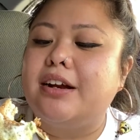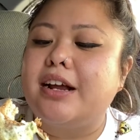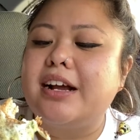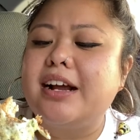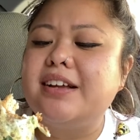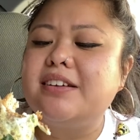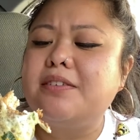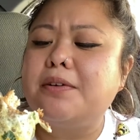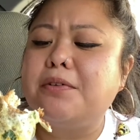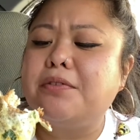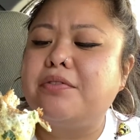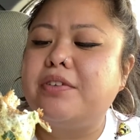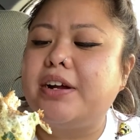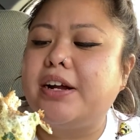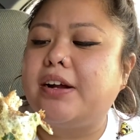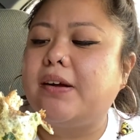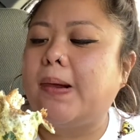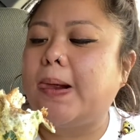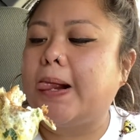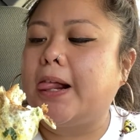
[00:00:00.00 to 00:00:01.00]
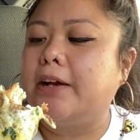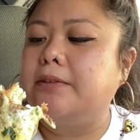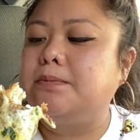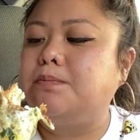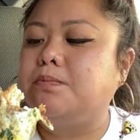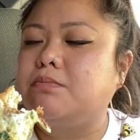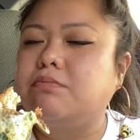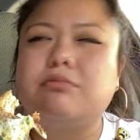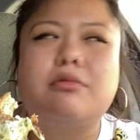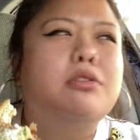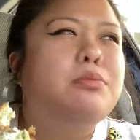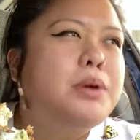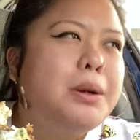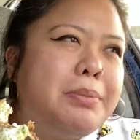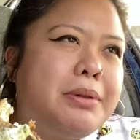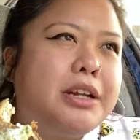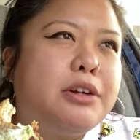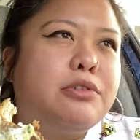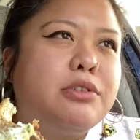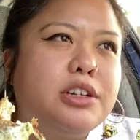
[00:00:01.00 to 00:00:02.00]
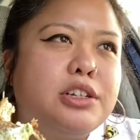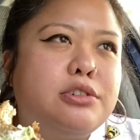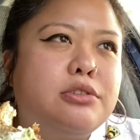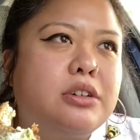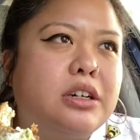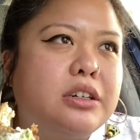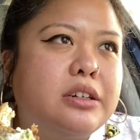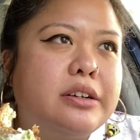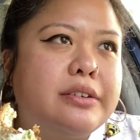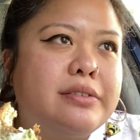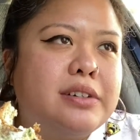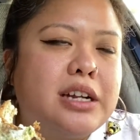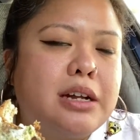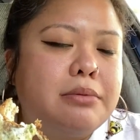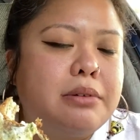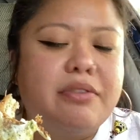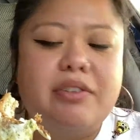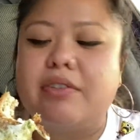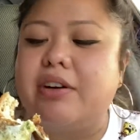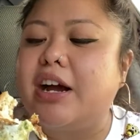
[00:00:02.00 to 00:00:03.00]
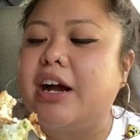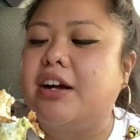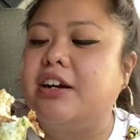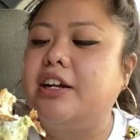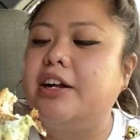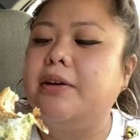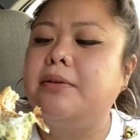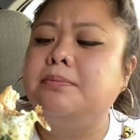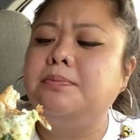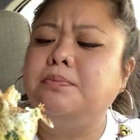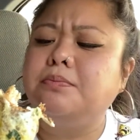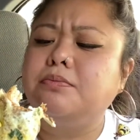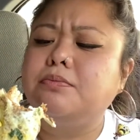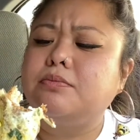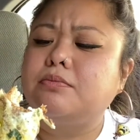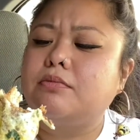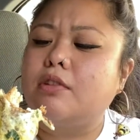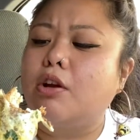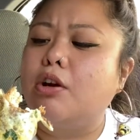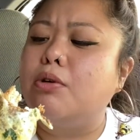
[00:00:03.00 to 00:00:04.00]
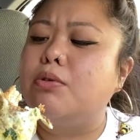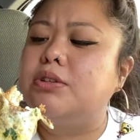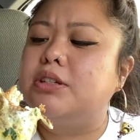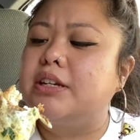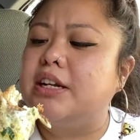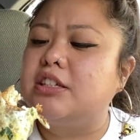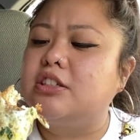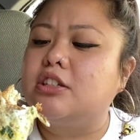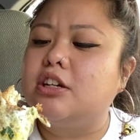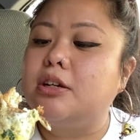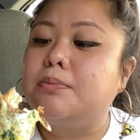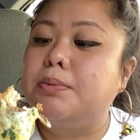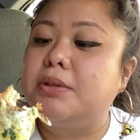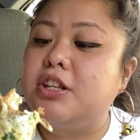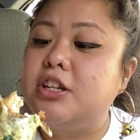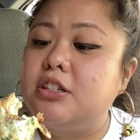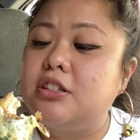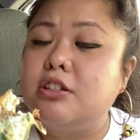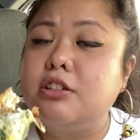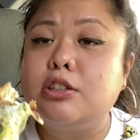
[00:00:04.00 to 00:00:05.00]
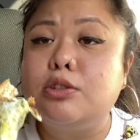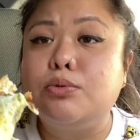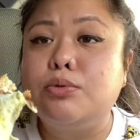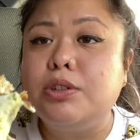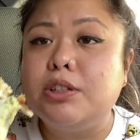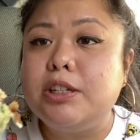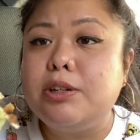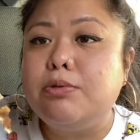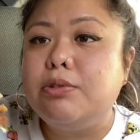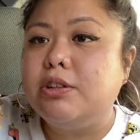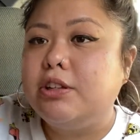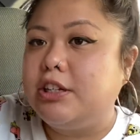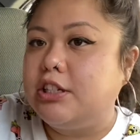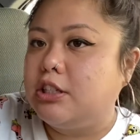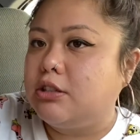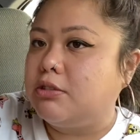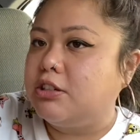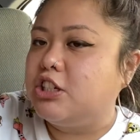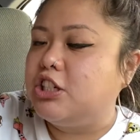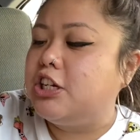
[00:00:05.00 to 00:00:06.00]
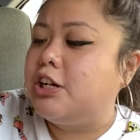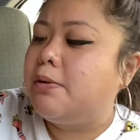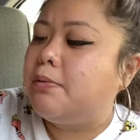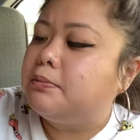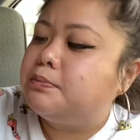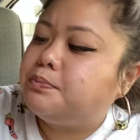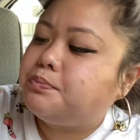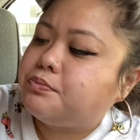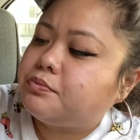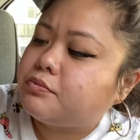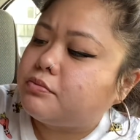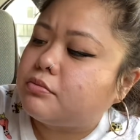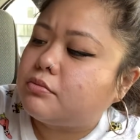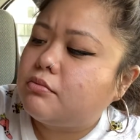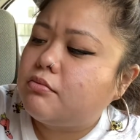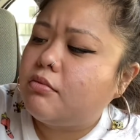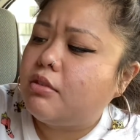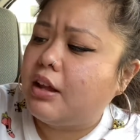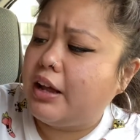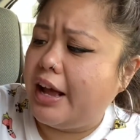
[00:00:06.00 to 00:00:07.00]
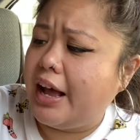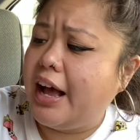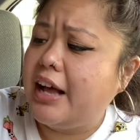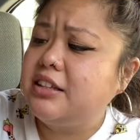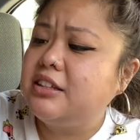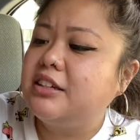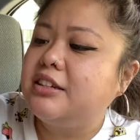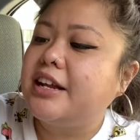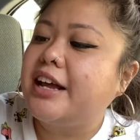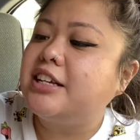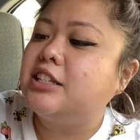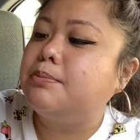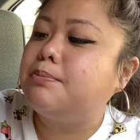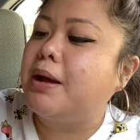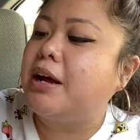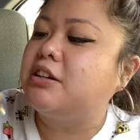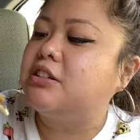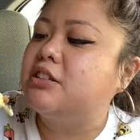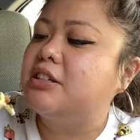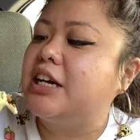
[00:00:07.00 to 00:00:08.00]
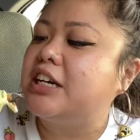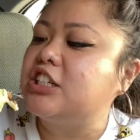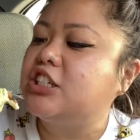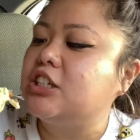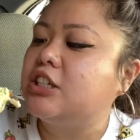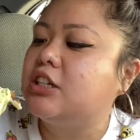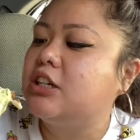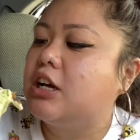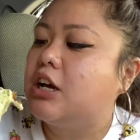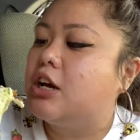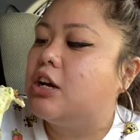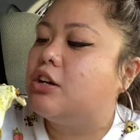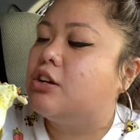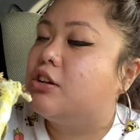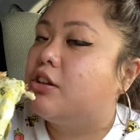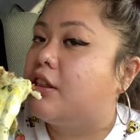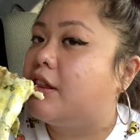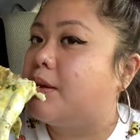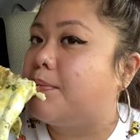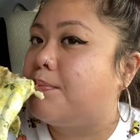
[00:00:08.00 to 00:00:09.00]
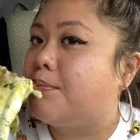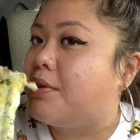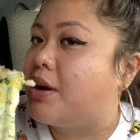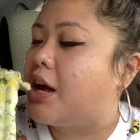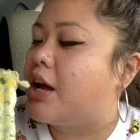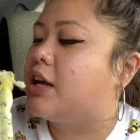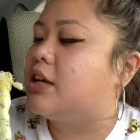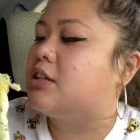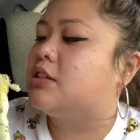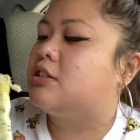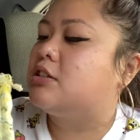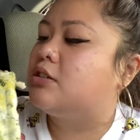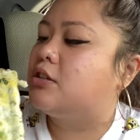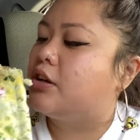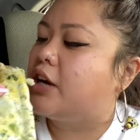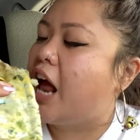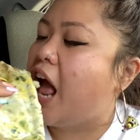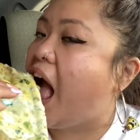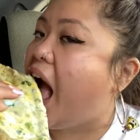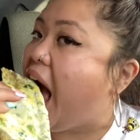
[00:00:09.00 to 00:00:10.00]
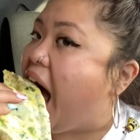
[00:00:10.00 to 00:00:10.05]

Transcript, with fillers: I kind of like, it's probably like really drunk every time I've ever had it. Or it wasn't as good, but this feels really, really squishy. It has a nice bounce texture to the uh, donut.